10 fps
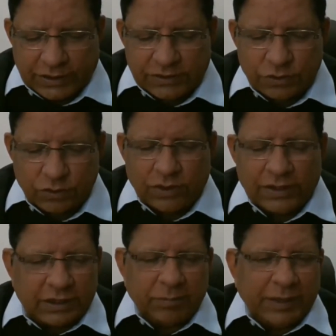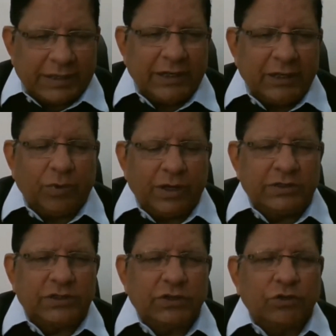Ultimately it
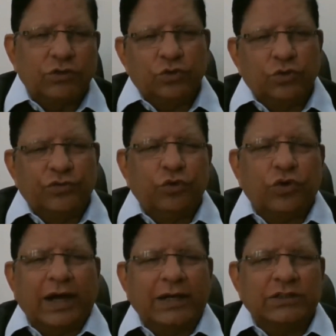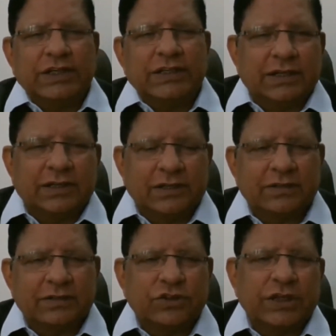boils down to, if you can't change
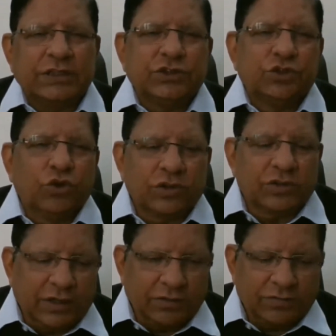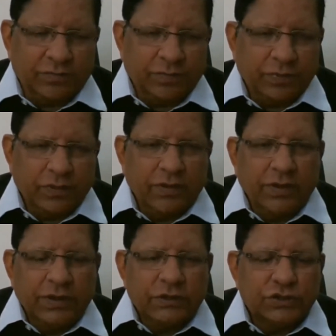others, change yourself.
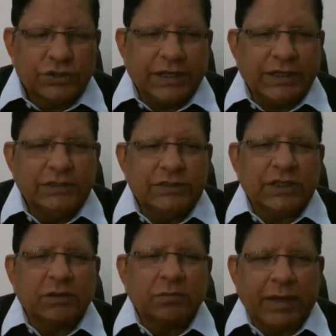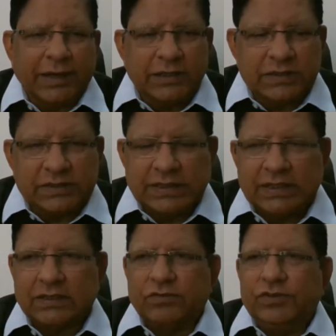Changing
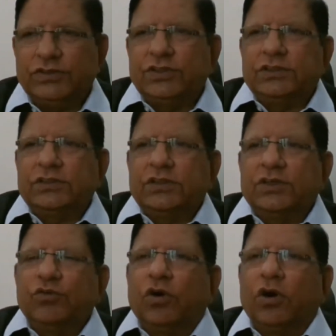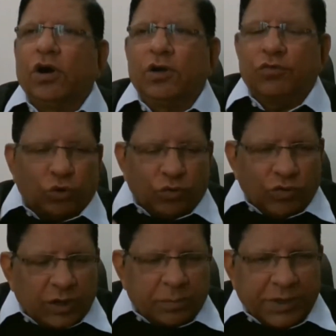mindset, which is evolved
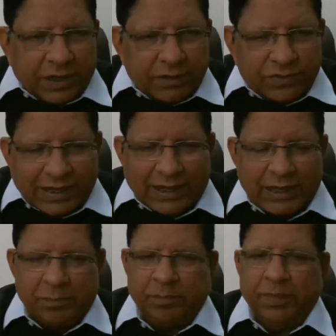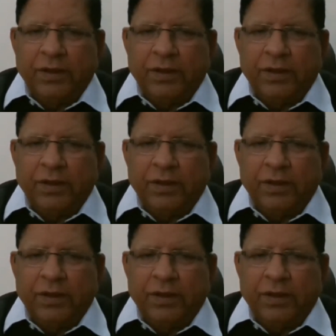over a period of time,